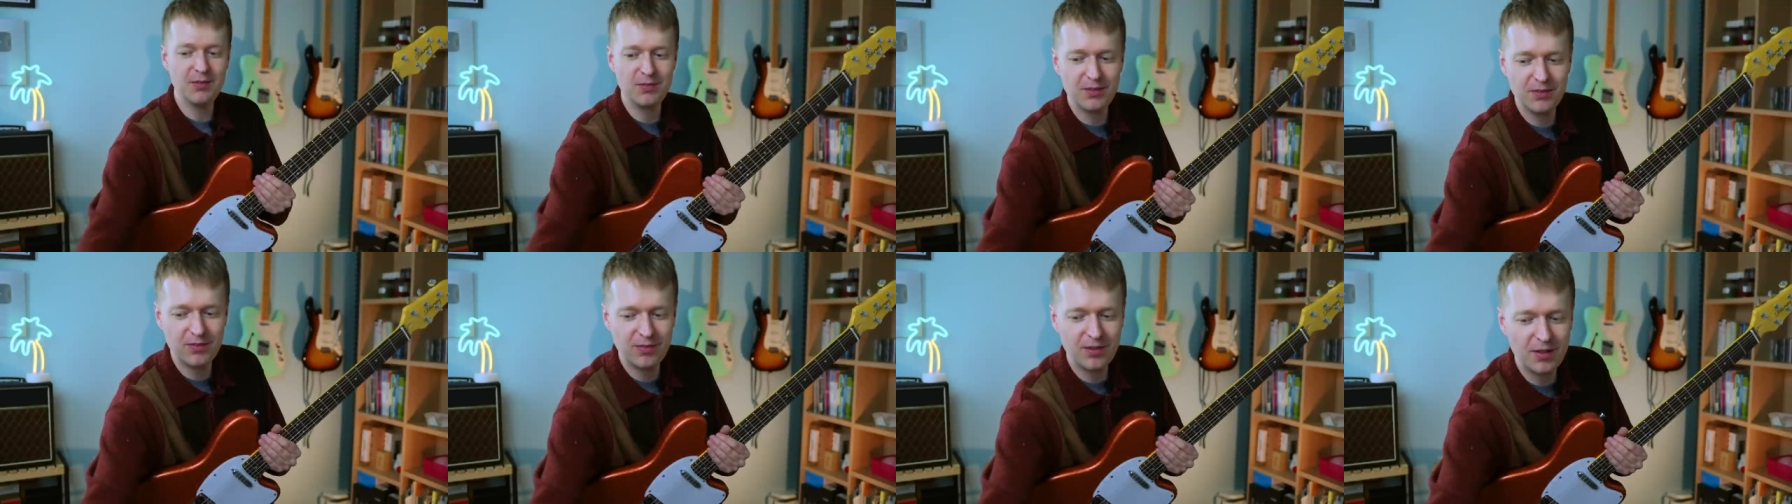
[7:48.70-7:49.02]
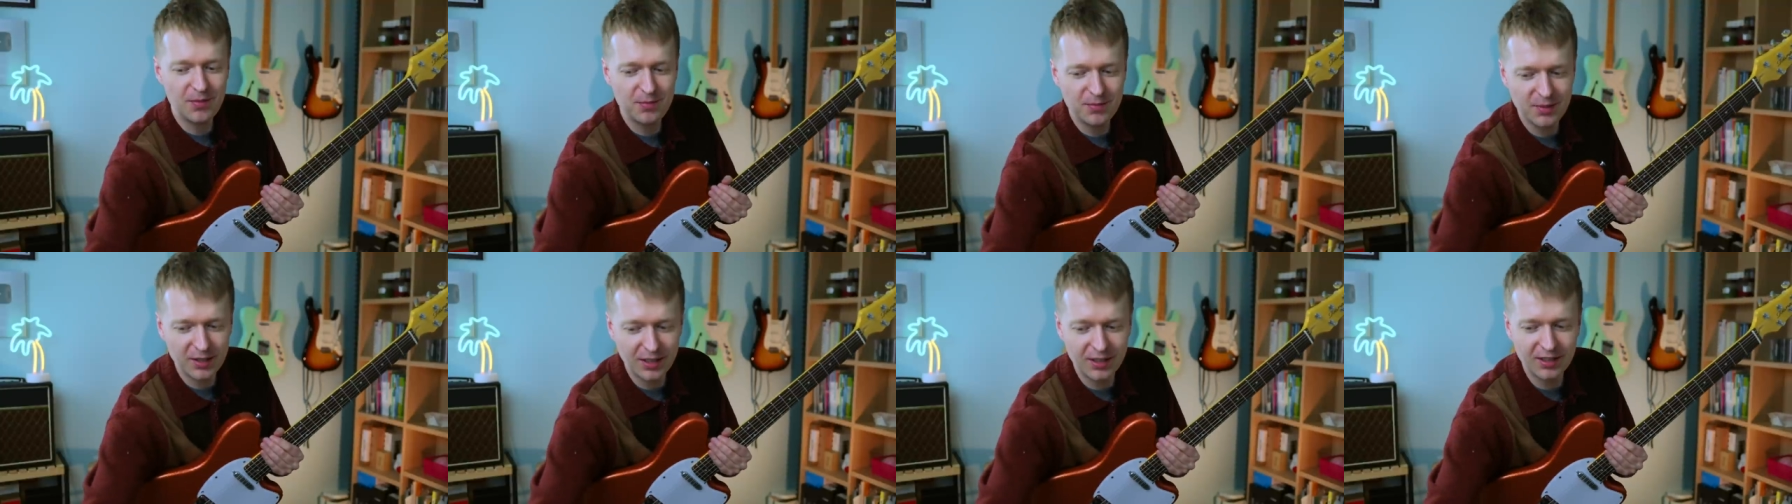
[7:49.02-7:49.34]
if you're
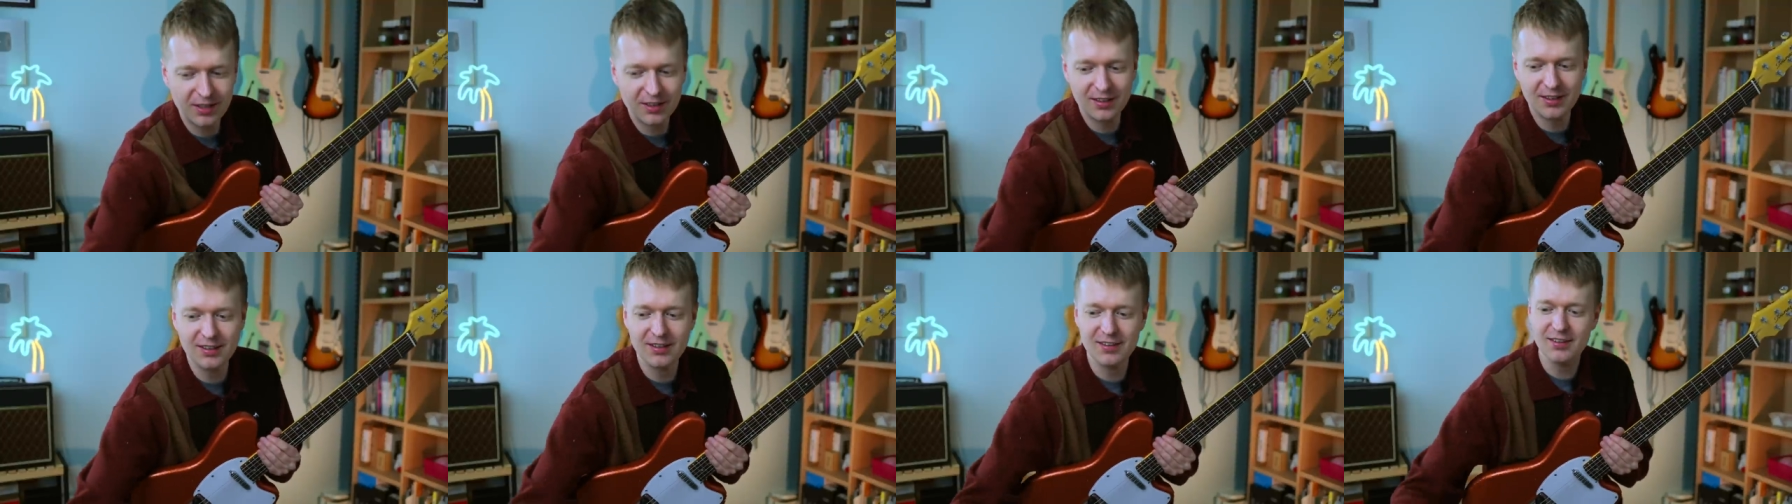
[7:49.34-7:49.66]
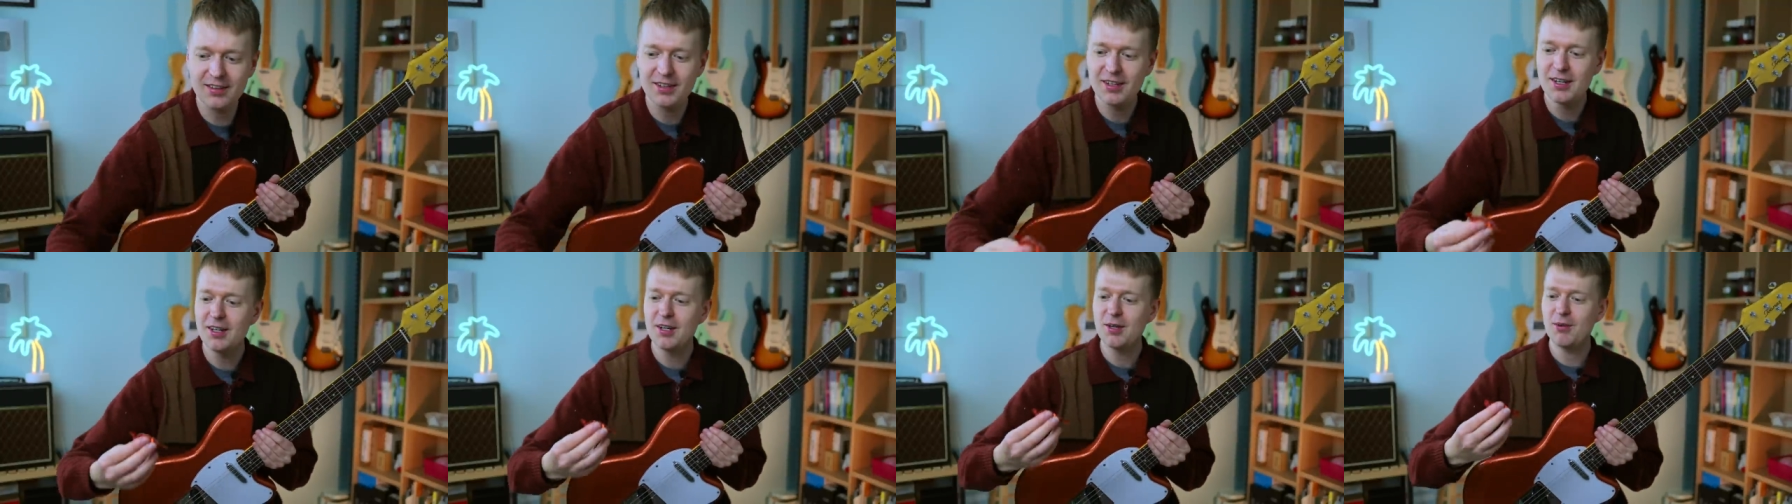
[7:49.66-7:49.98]
from
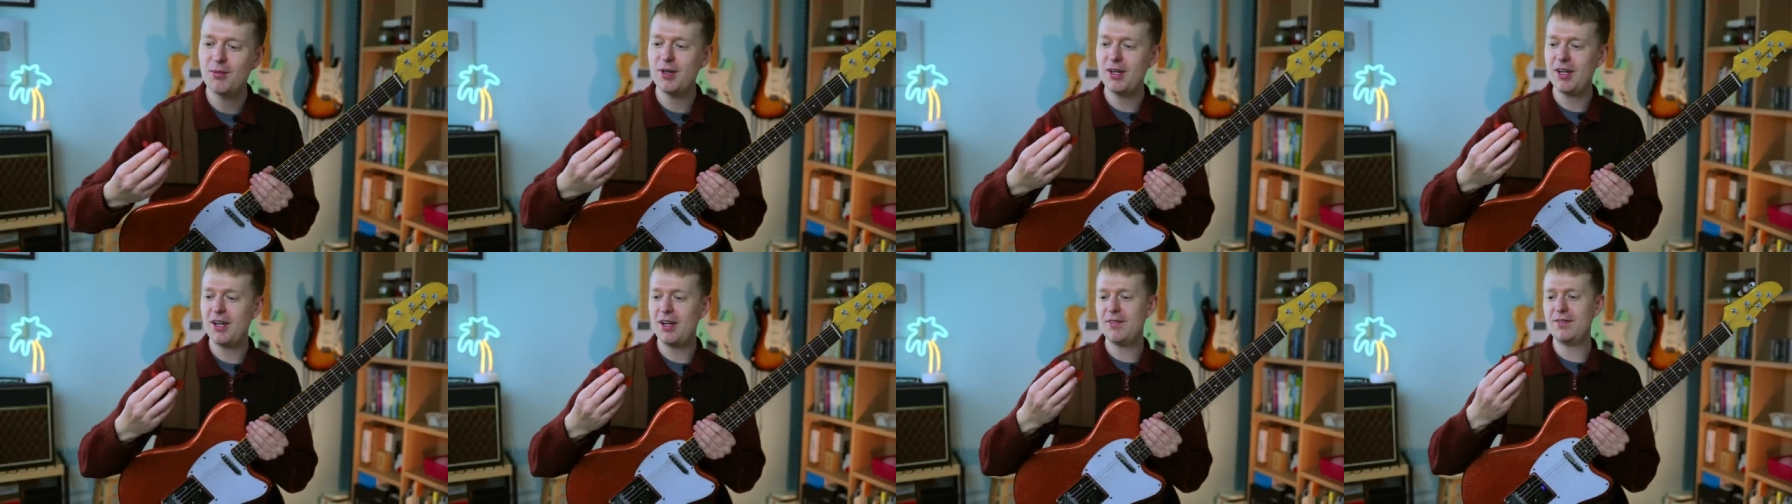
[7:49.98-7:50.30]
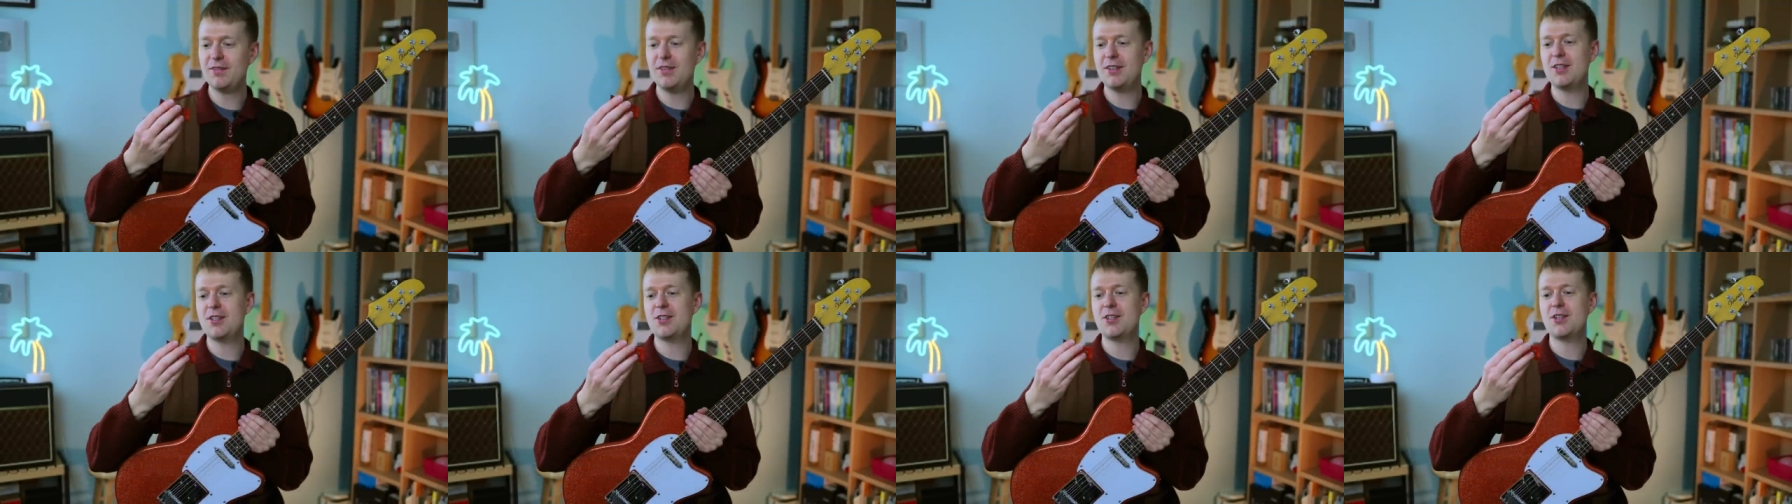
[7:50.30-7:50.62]
England, we
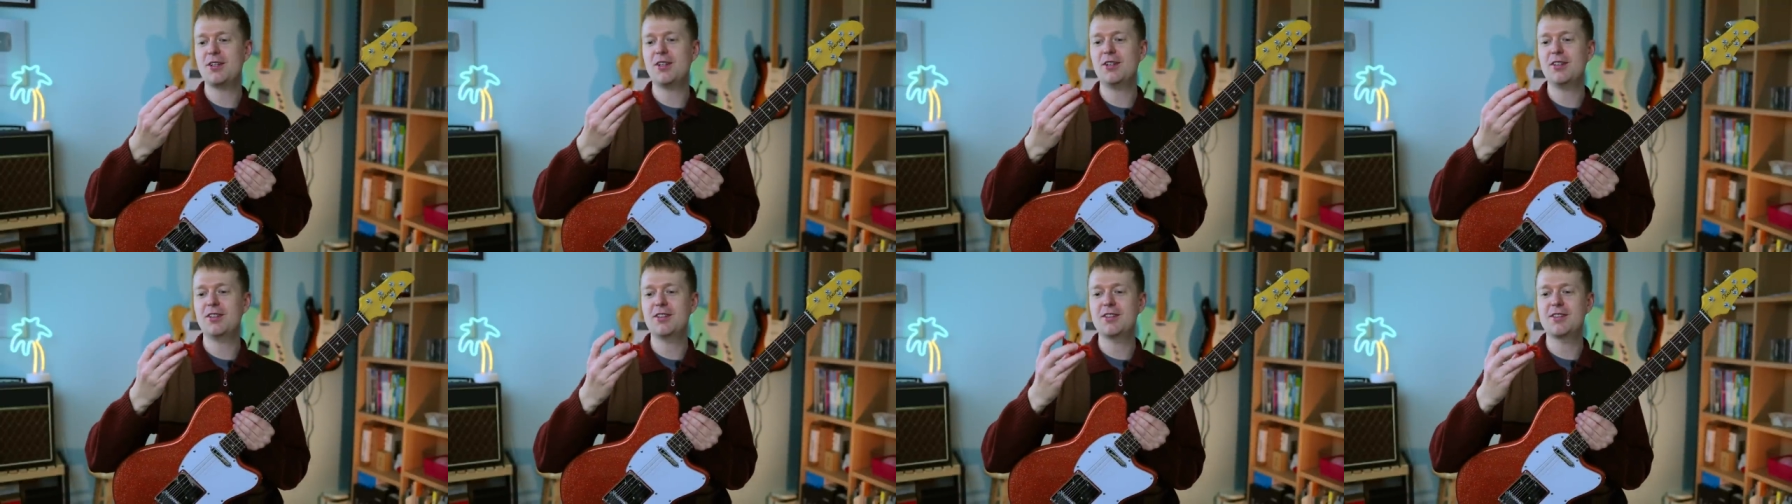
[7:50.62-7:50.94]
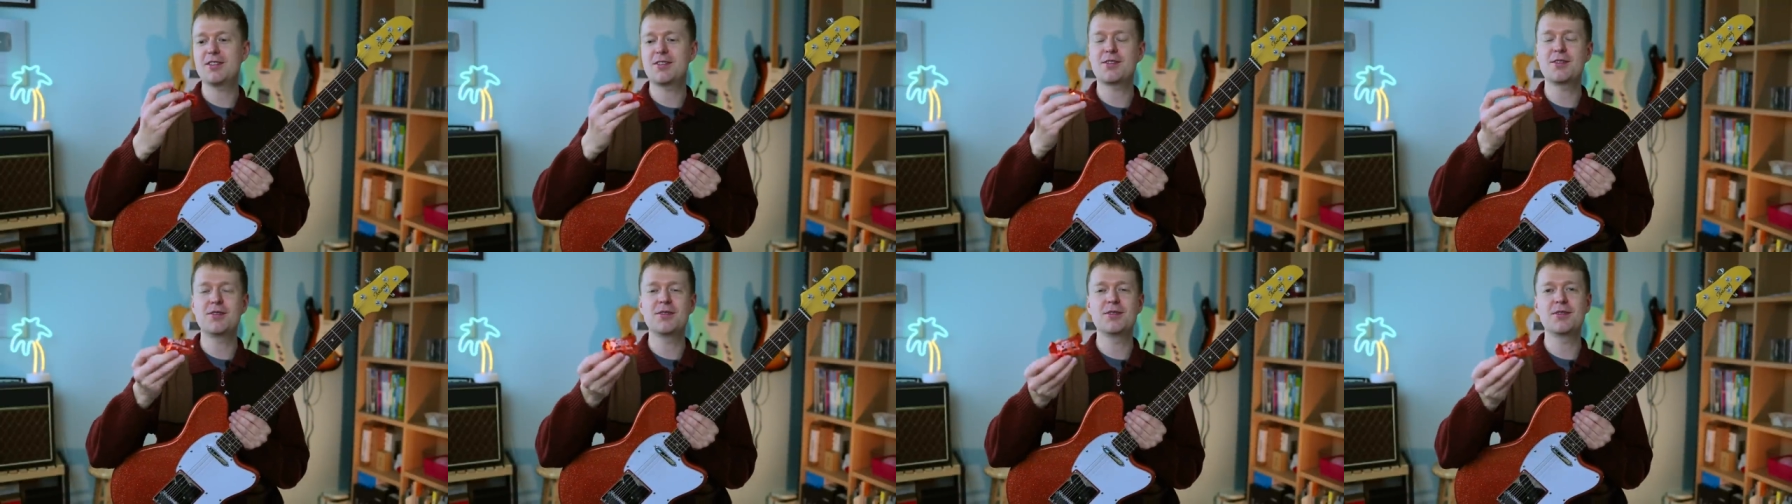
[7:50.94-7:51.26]
have these
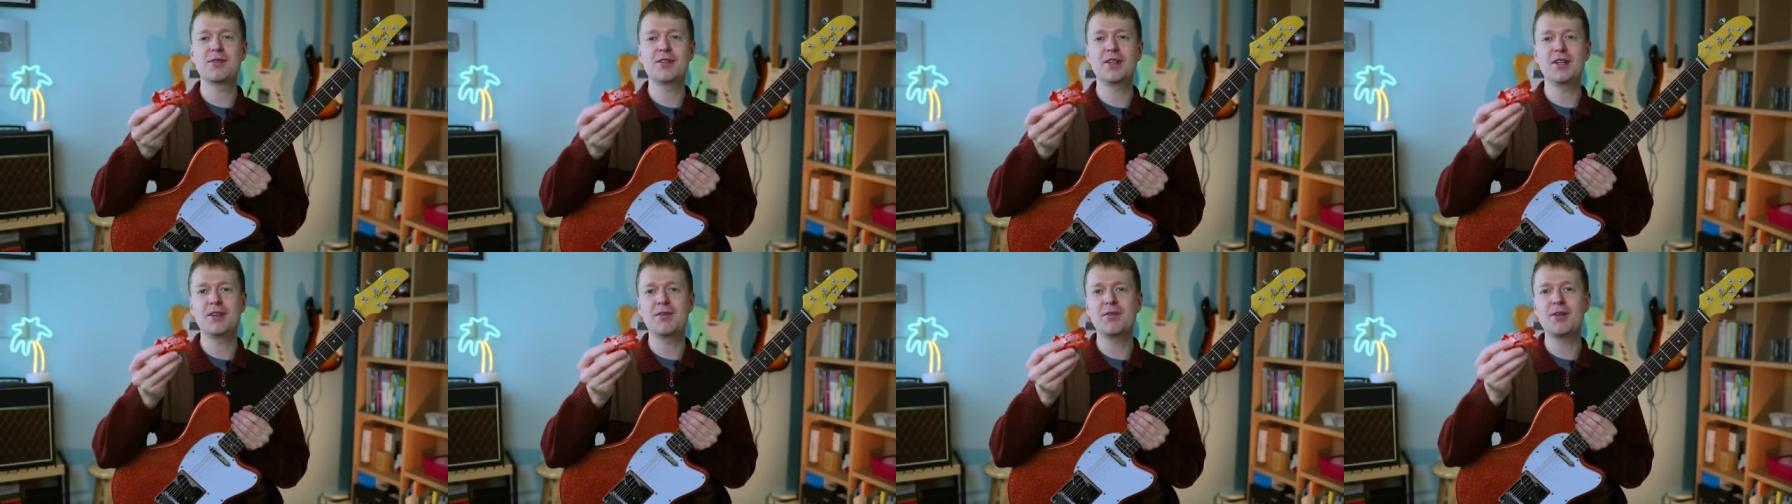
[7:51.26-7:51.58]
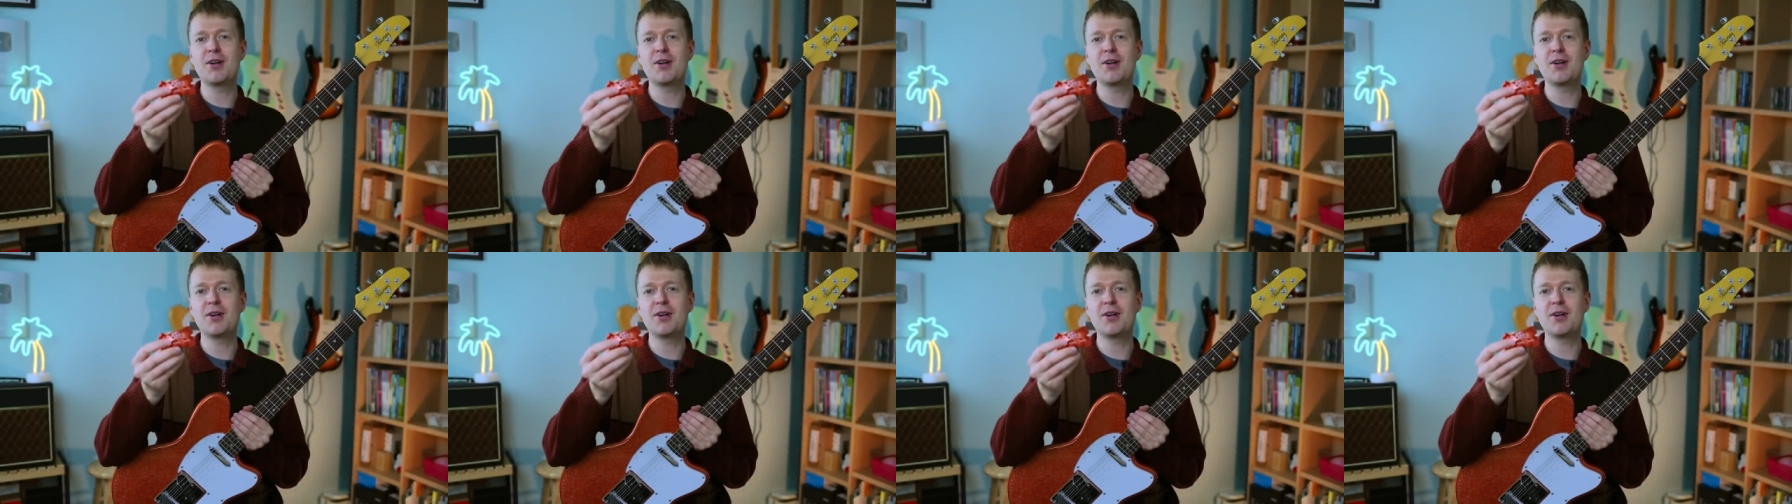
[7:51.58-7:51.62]
chocolates called uh,